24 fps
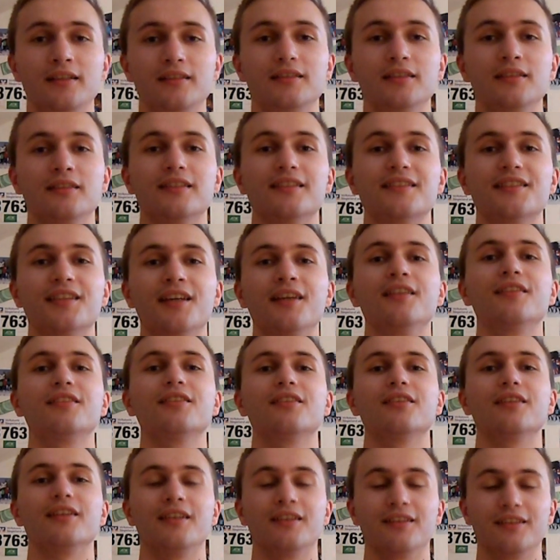And in the
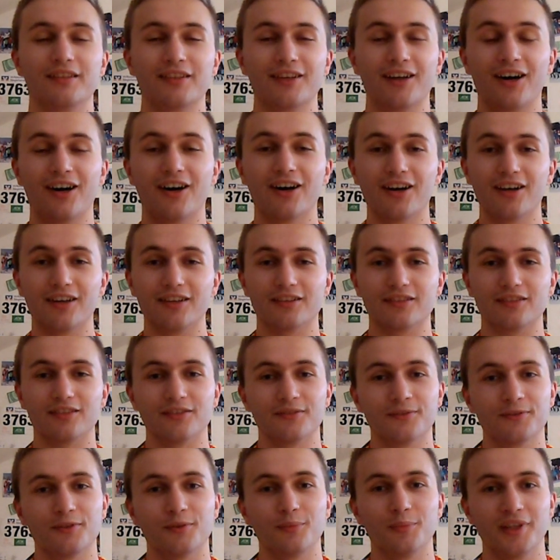center and
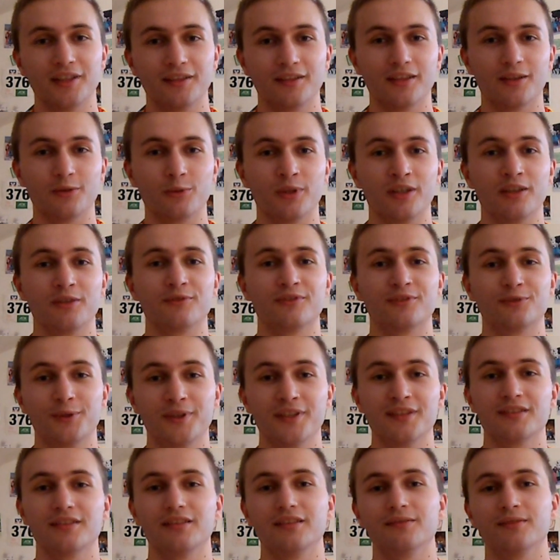heart of Romania we have
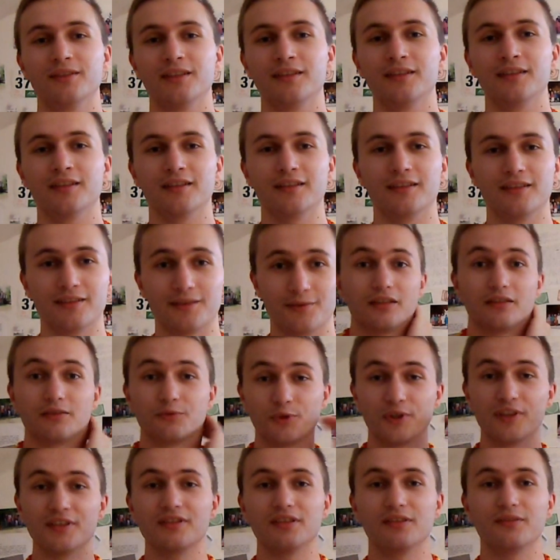Transylvania.
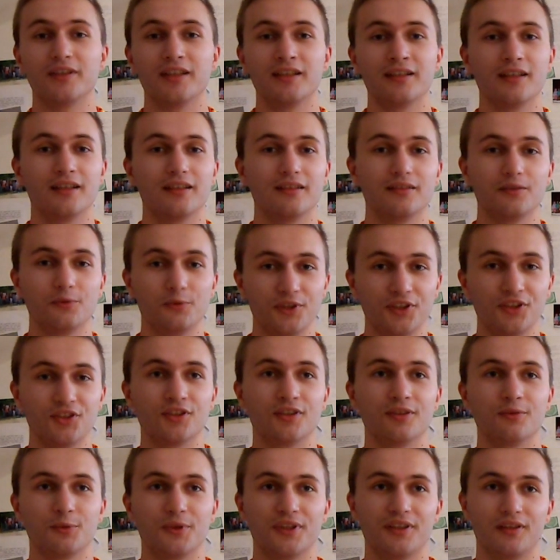Transylvania, the
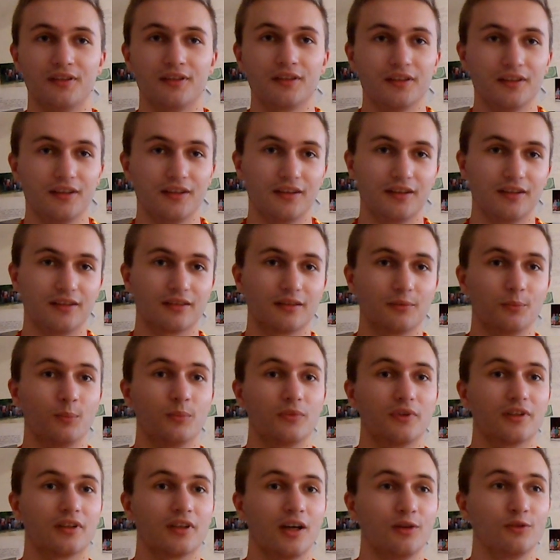region where
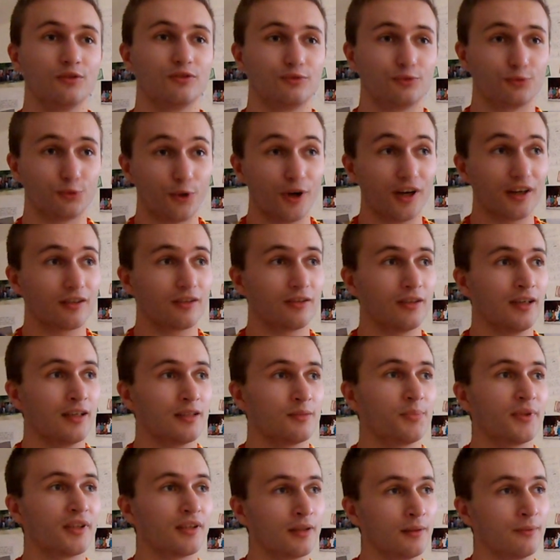Count
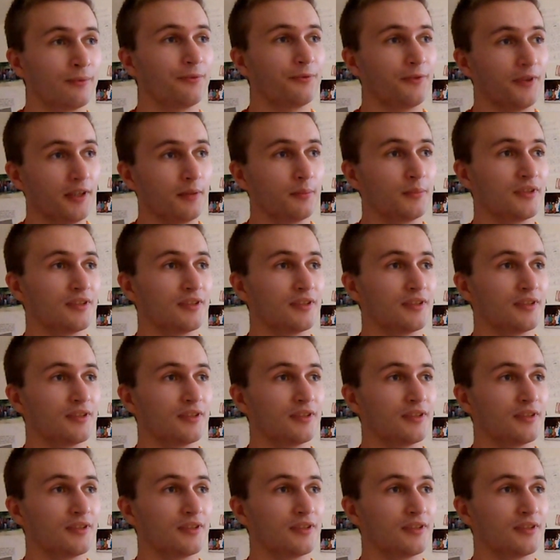Dracula has become